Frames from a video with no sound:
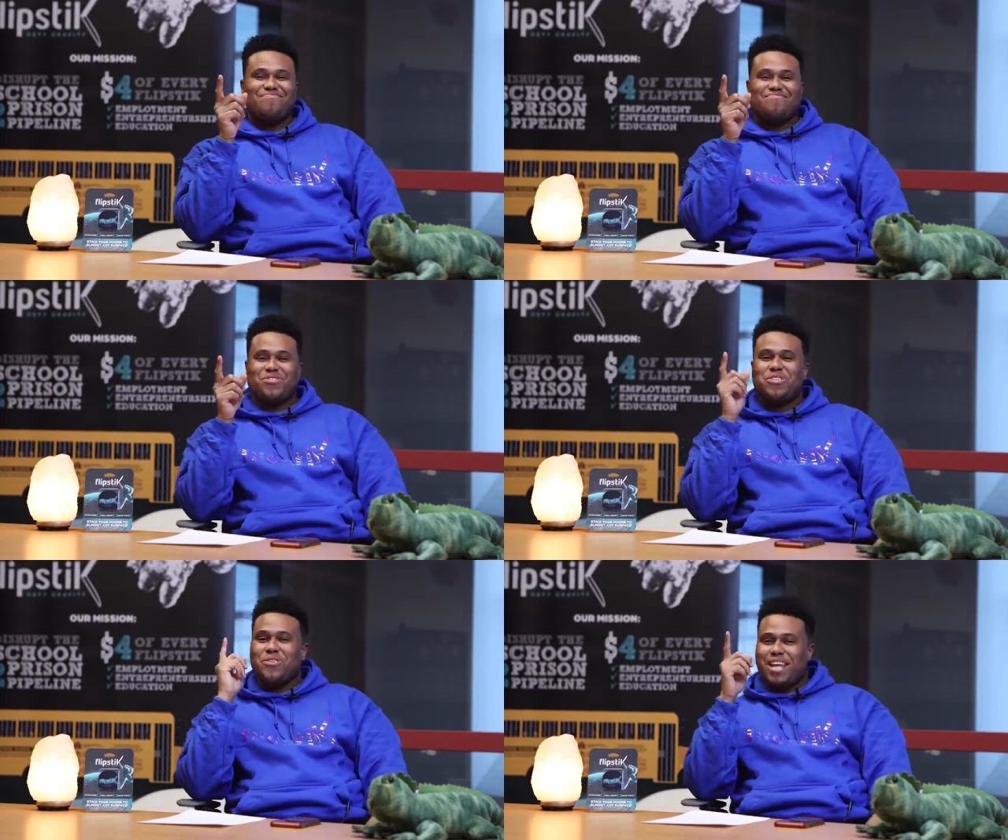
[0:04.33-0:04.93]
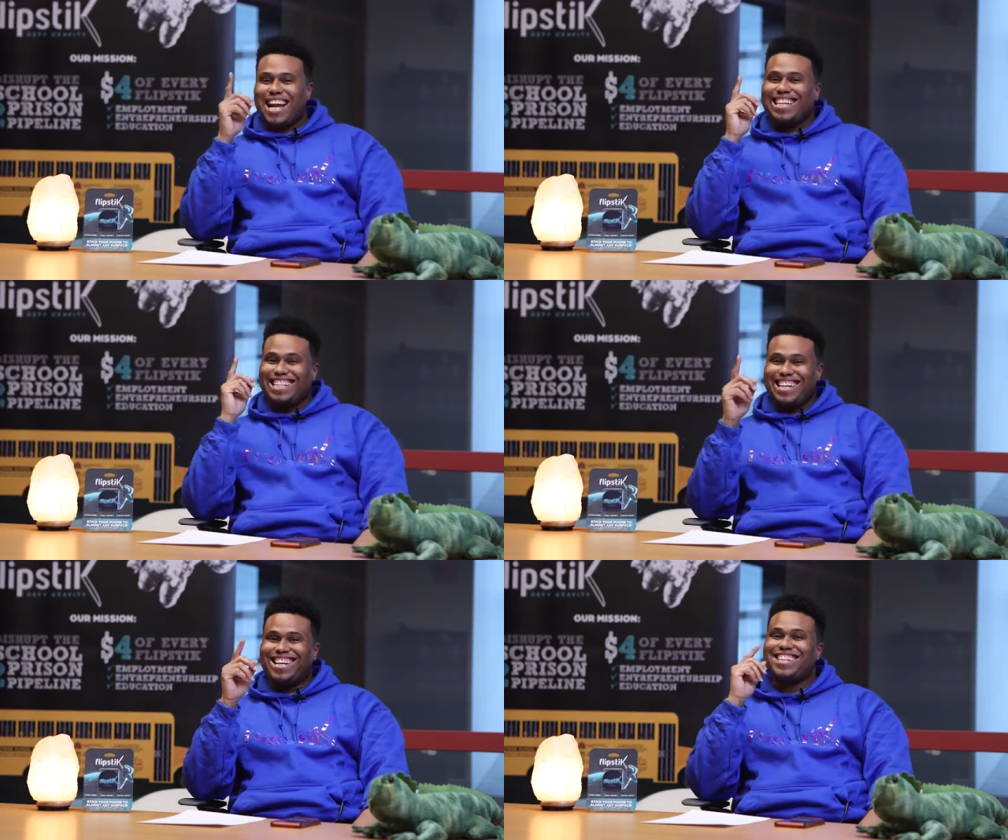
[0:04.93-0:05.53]
You know, that
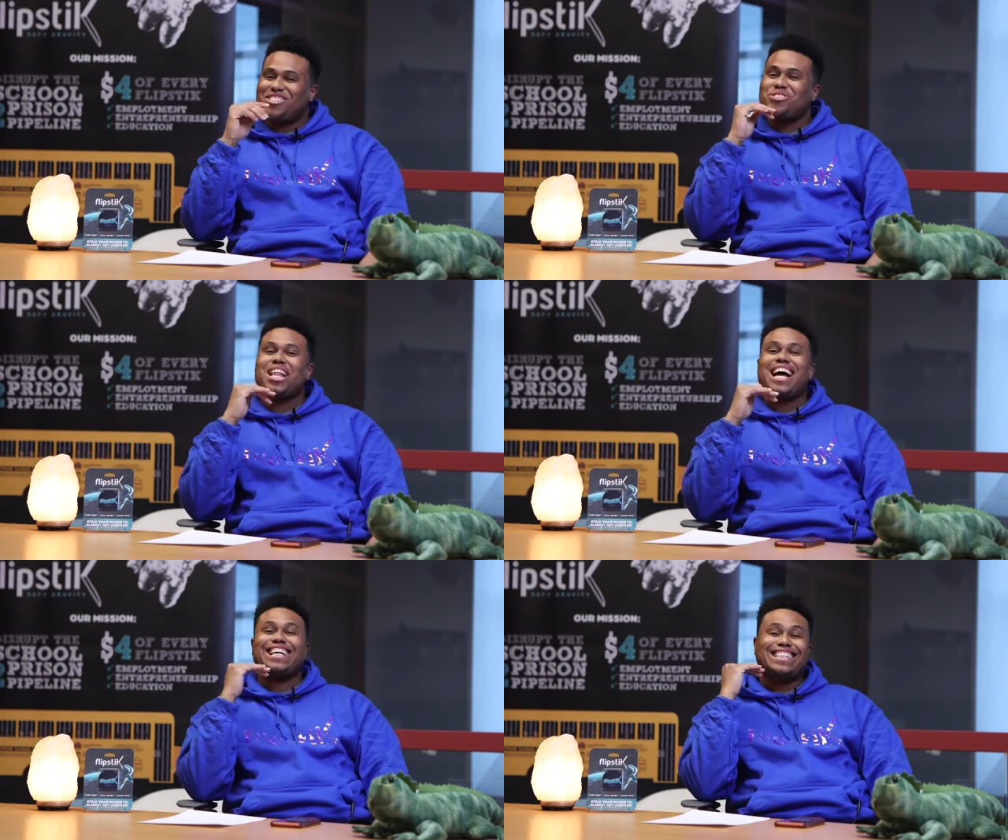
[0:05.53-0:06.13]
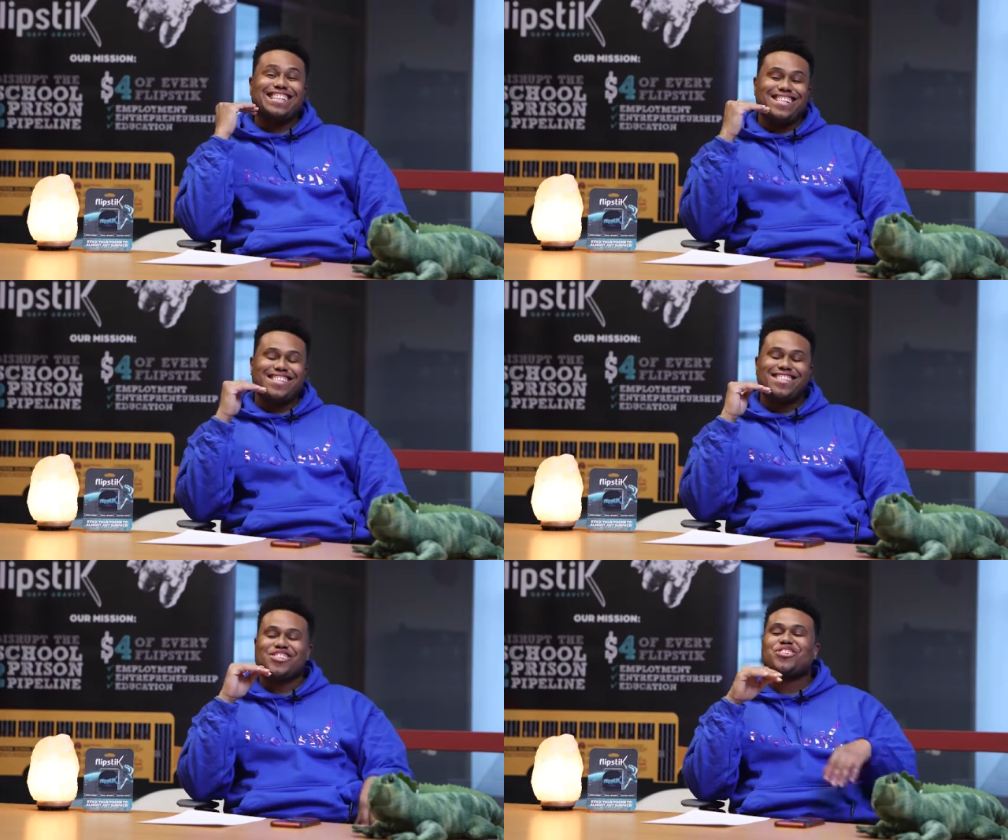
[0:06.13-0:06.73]
idea that you're like, this
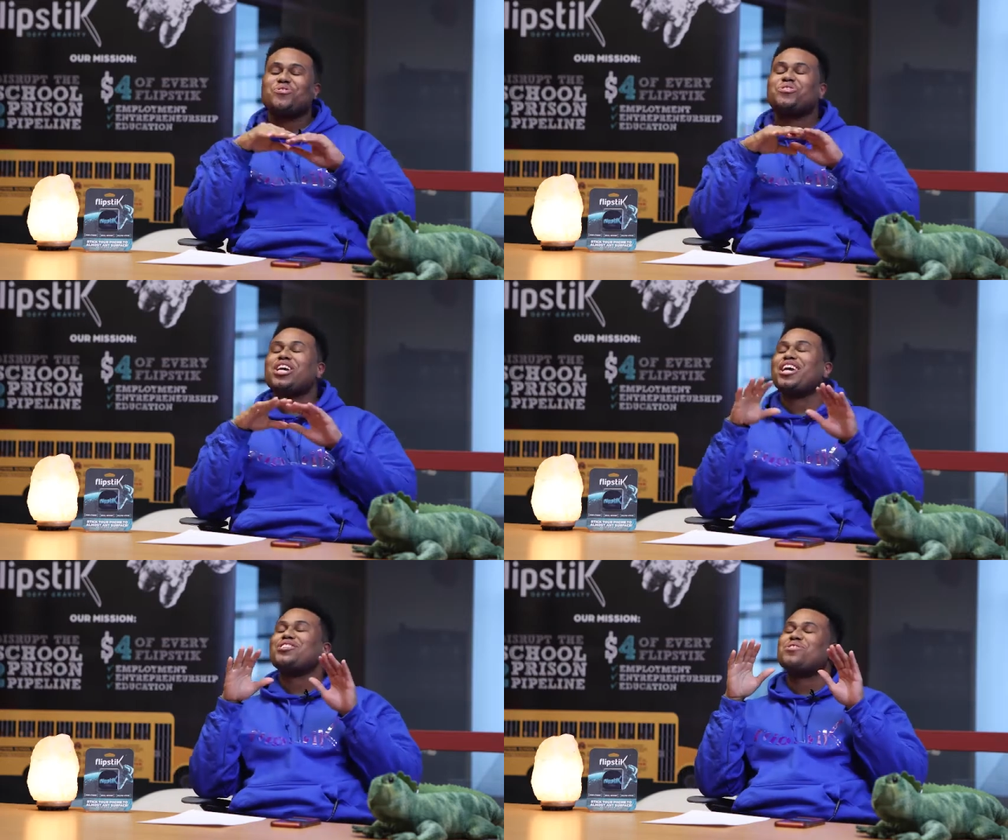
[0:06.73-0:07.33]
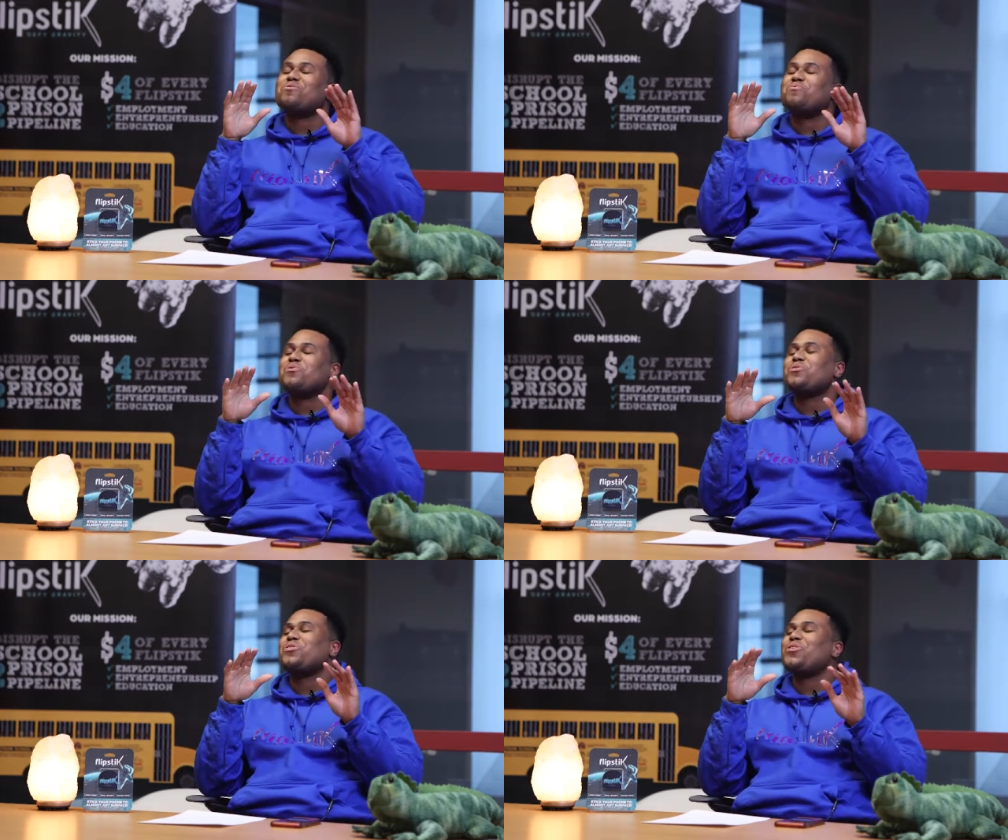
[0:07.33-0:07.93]
is gonna change the
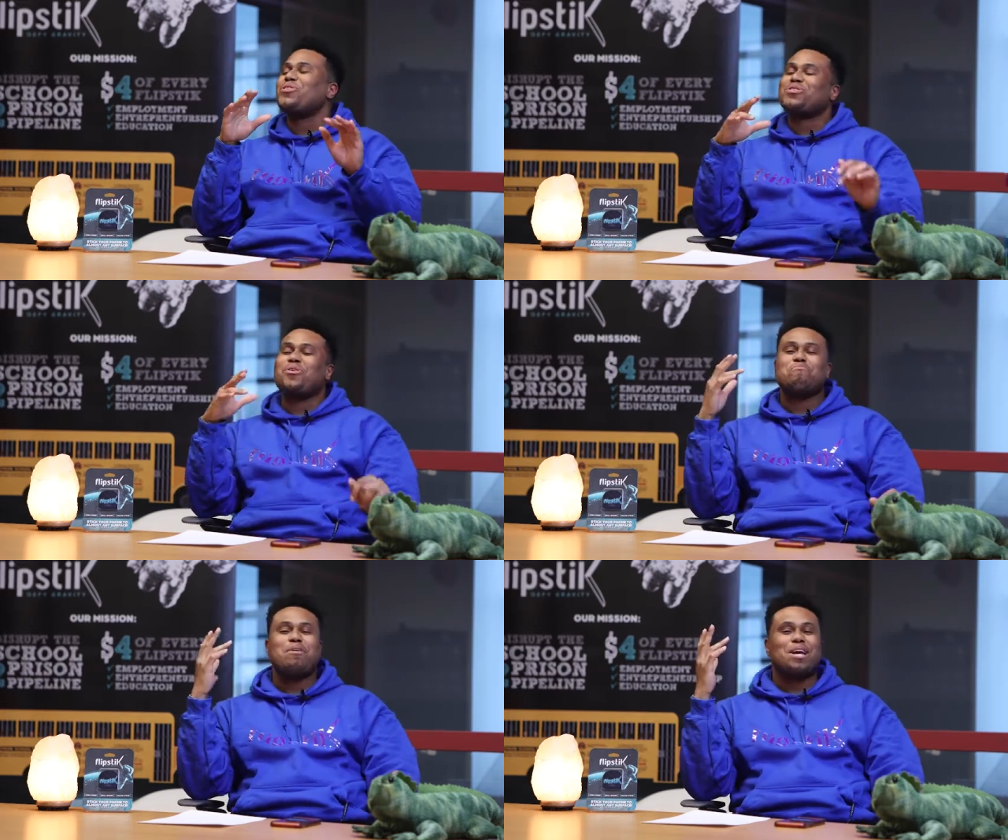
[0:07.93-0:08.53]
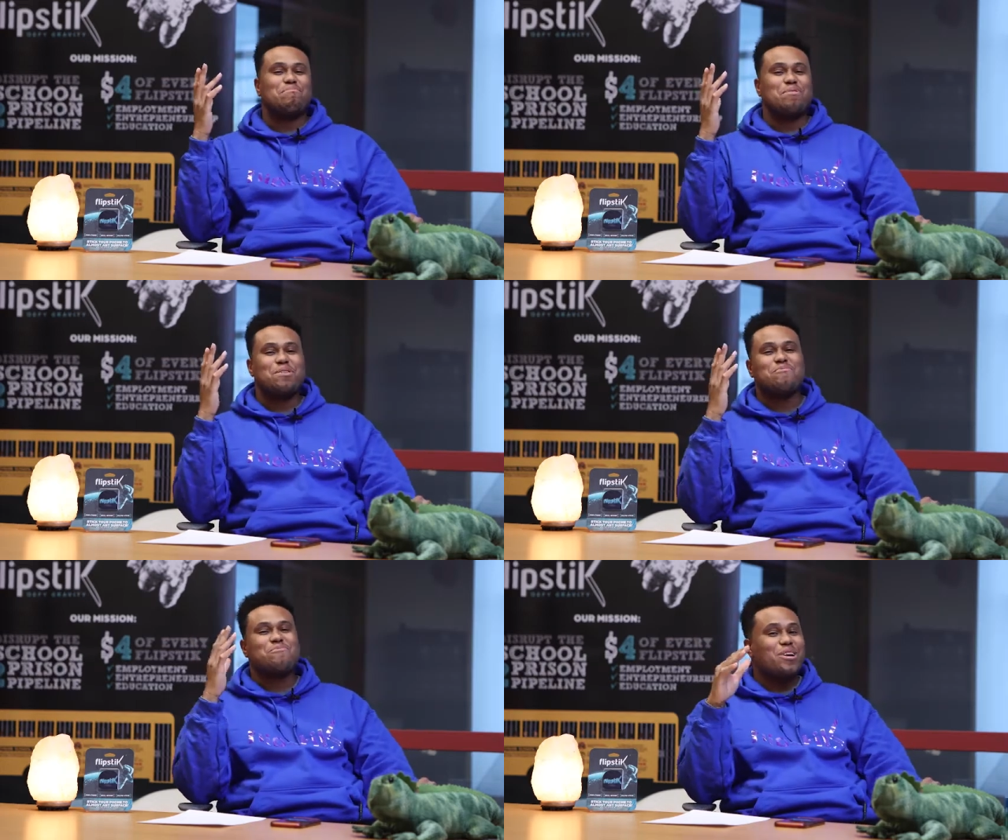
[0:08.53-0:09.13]
world, it's gonna make me
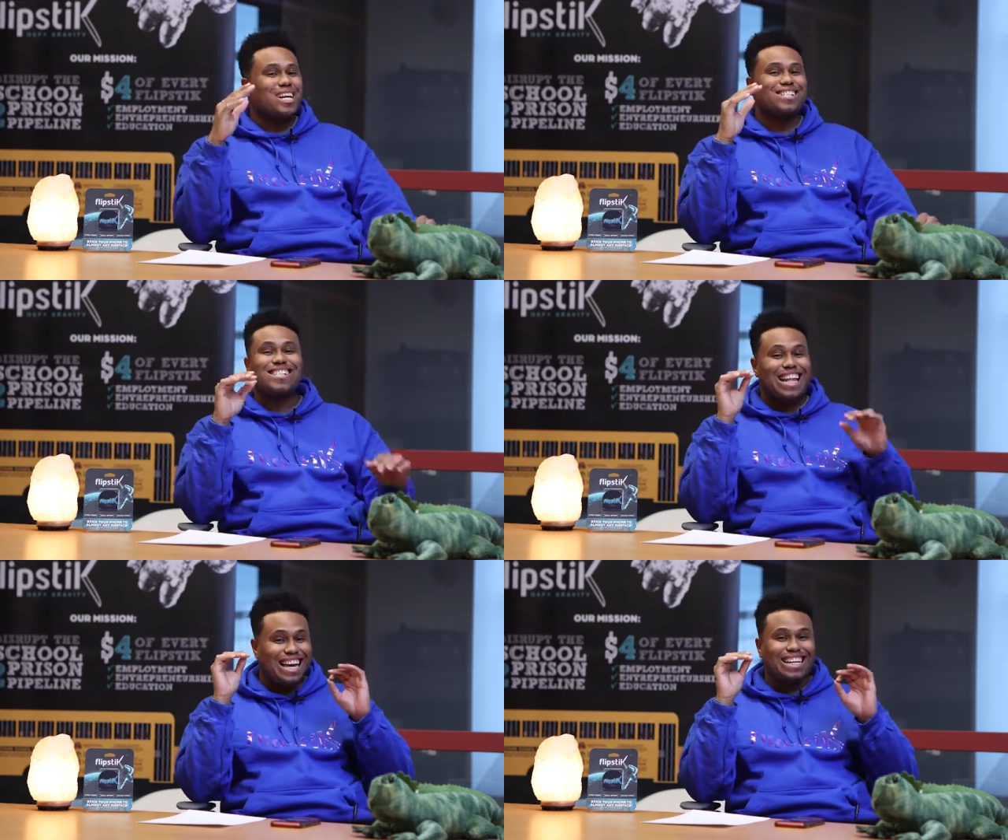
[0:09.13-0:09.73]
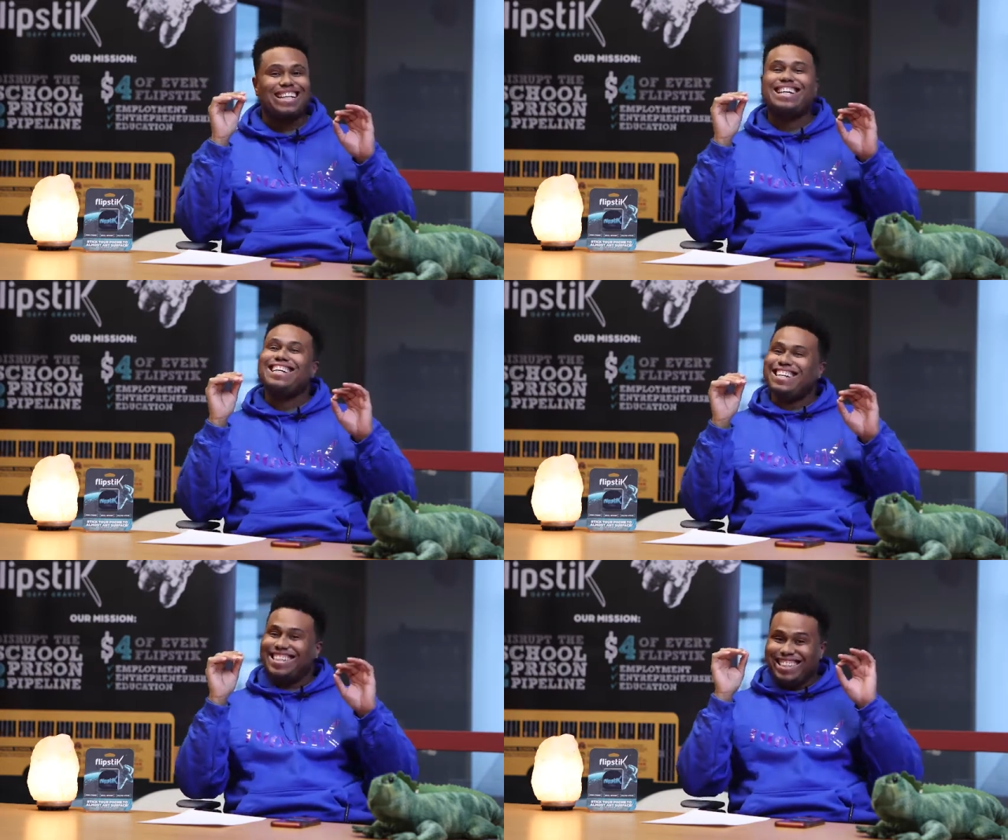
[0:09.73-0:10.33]
rich, like,
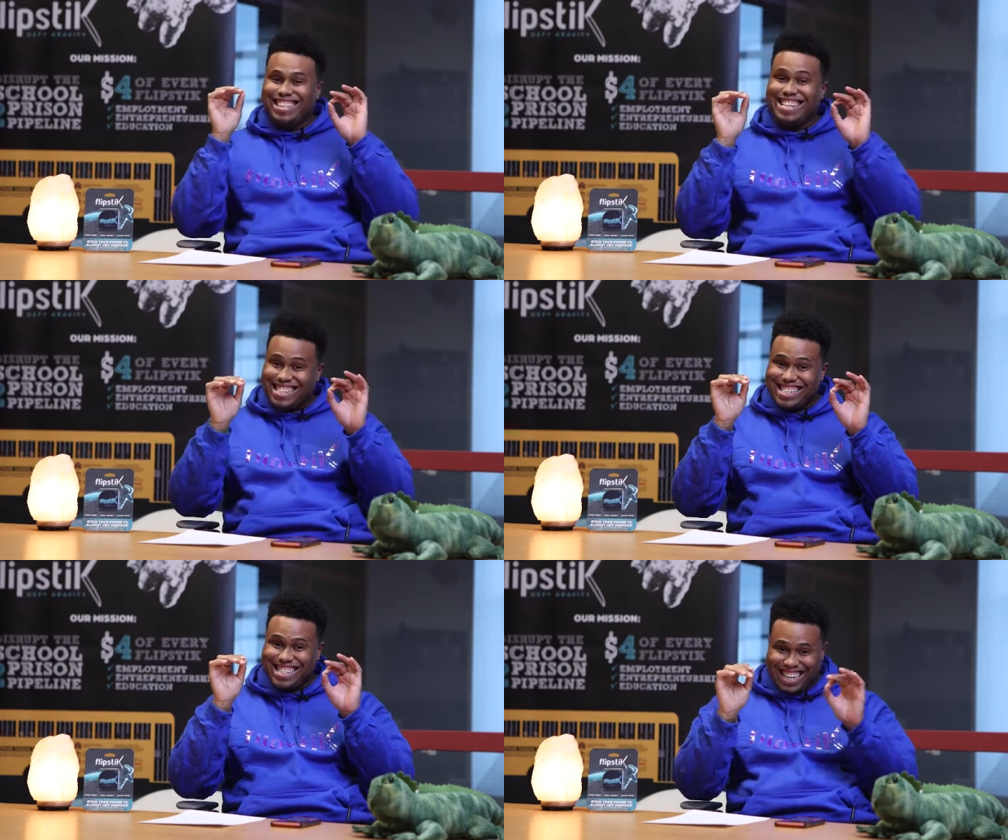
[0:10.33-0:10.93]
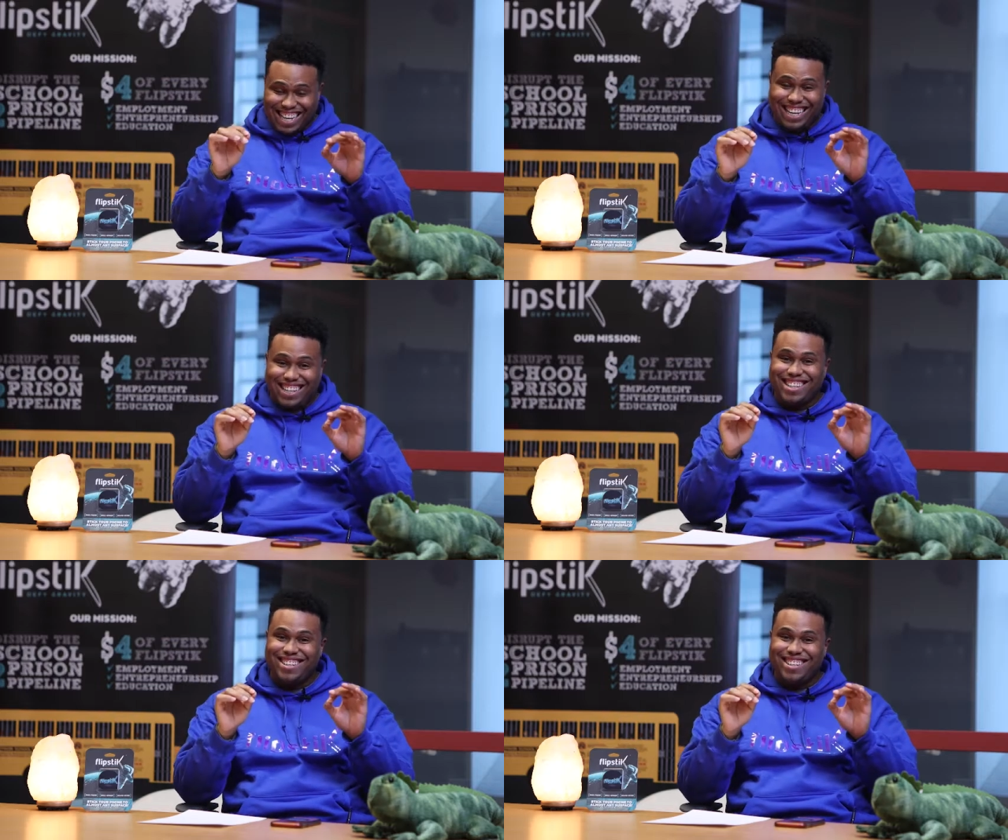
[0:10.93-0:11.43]
this is it.